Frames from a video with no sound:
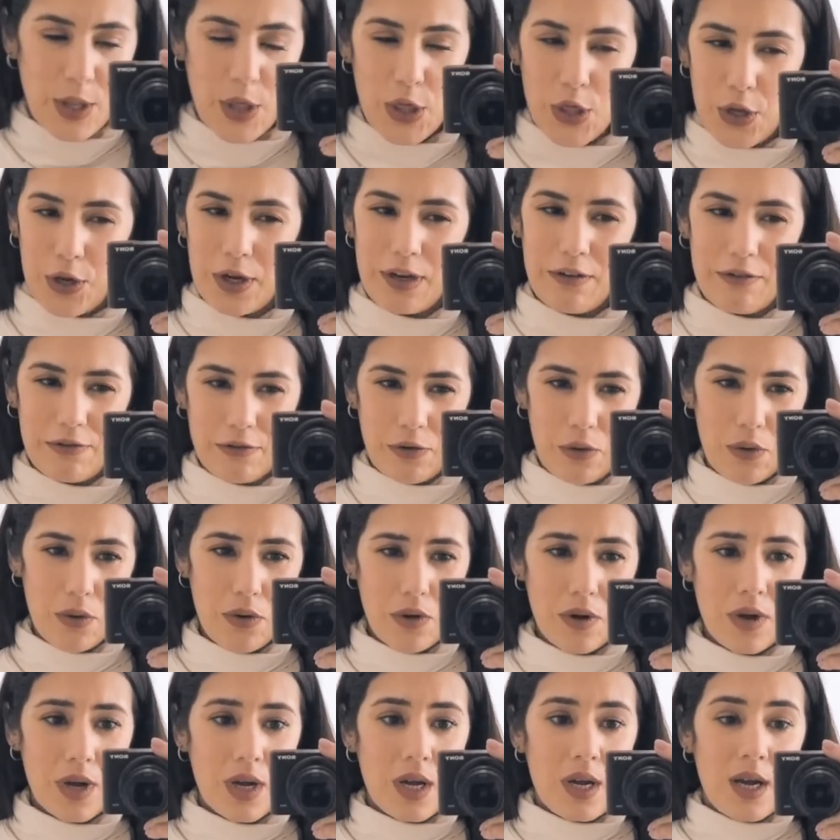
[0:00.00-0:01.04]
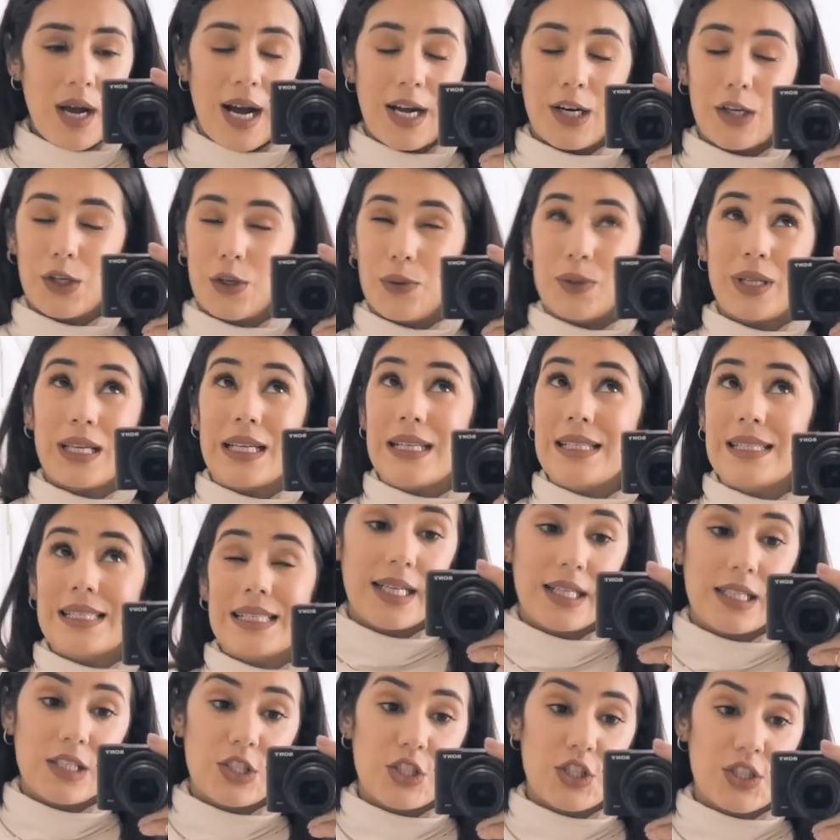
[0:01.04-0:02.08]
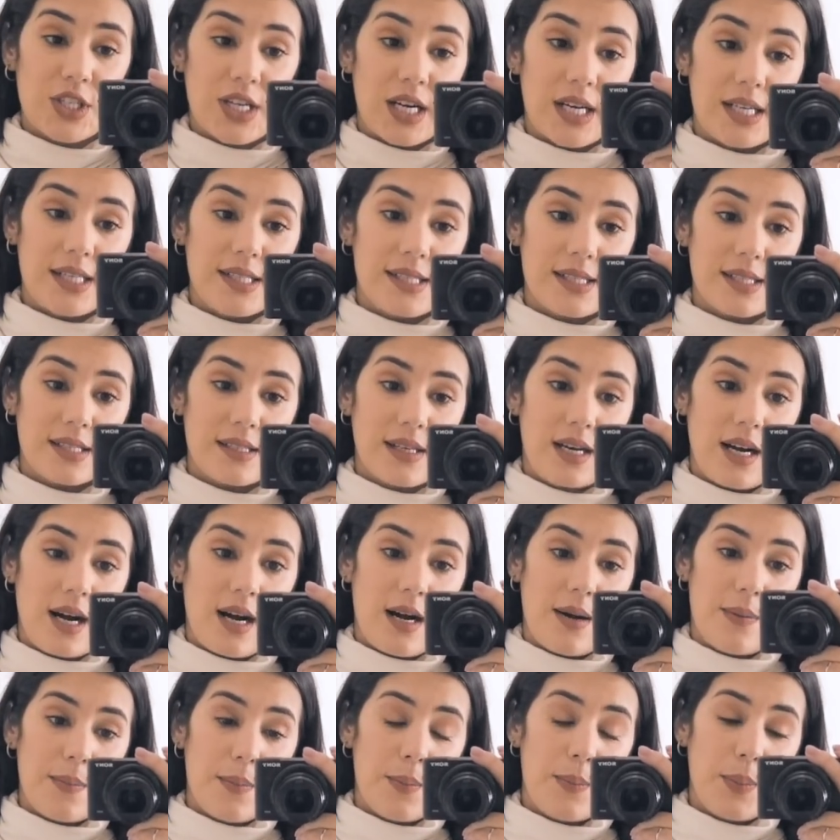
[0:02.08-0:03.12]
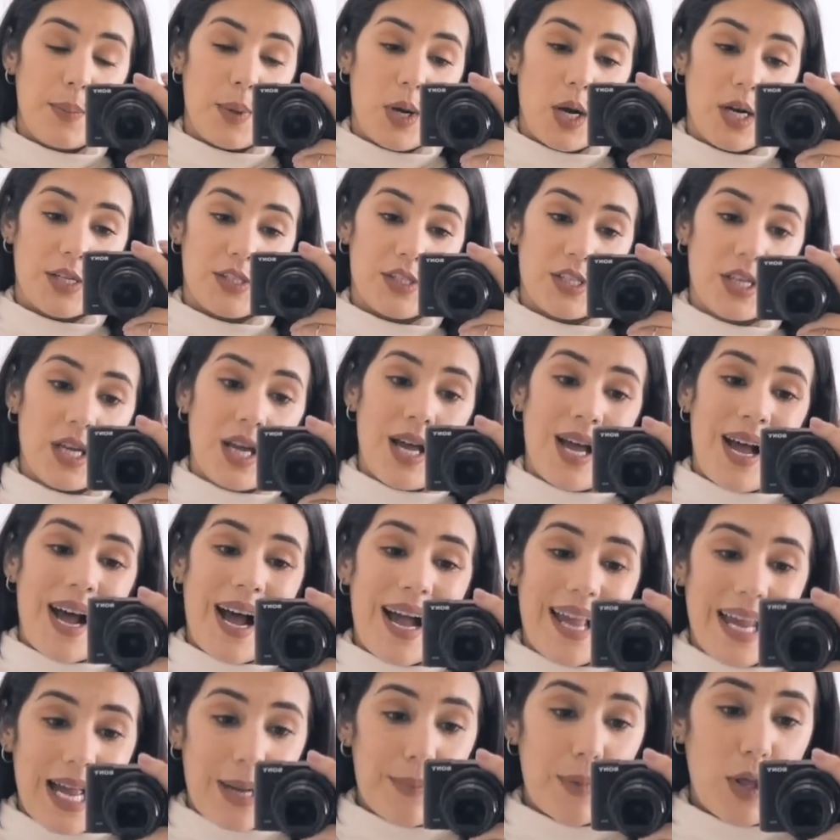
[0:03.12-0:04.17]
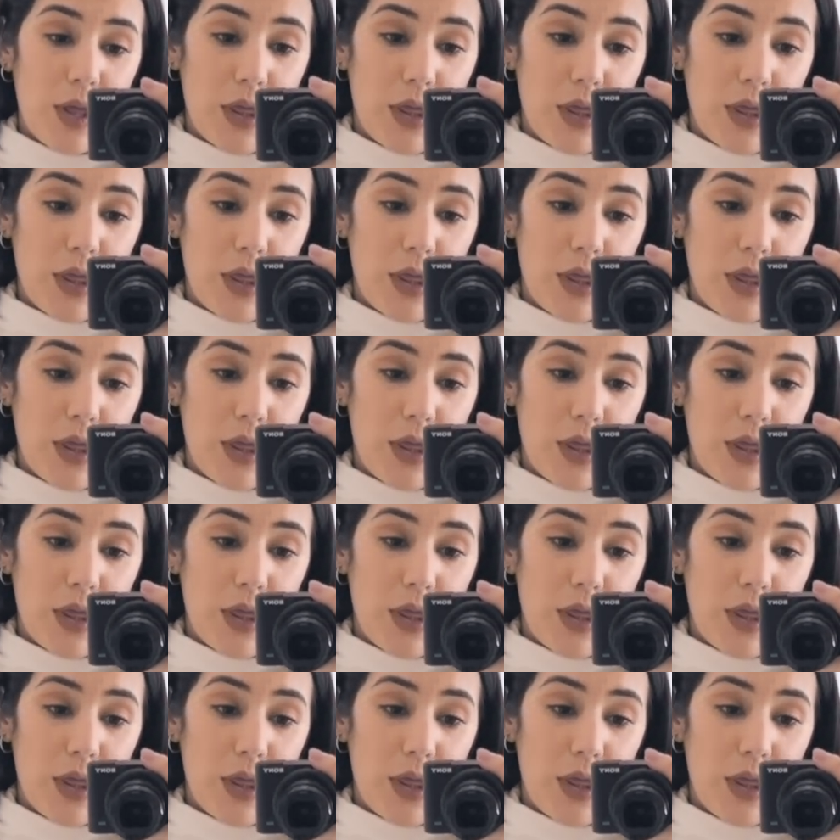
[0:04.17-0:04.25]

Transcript: a 34. I don't know what that is in English size. But I am a